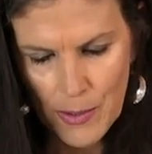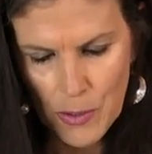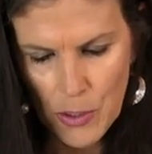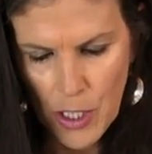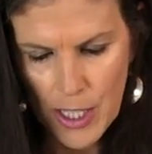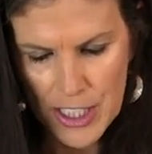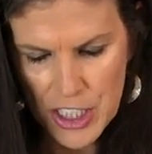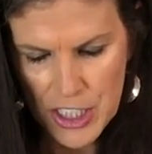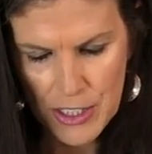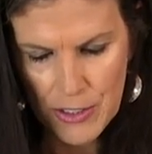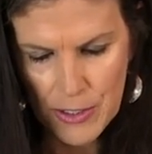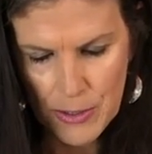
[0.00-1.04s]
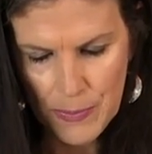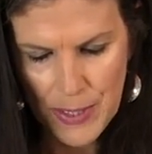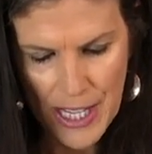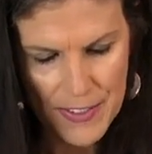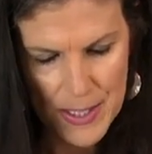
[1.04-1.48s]
or garnish their own.
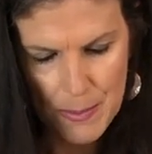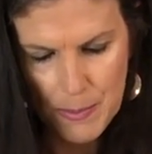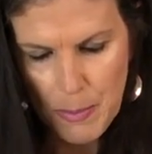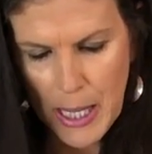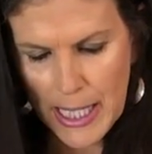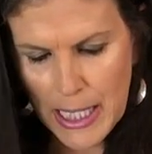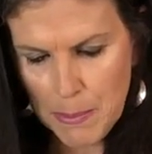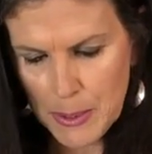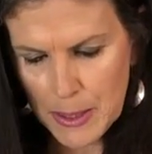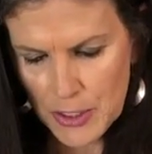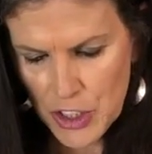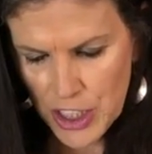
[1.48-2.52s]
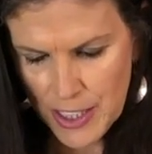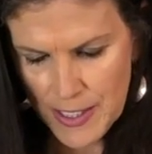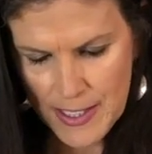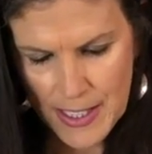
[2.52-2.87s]
I have some pineapple chunks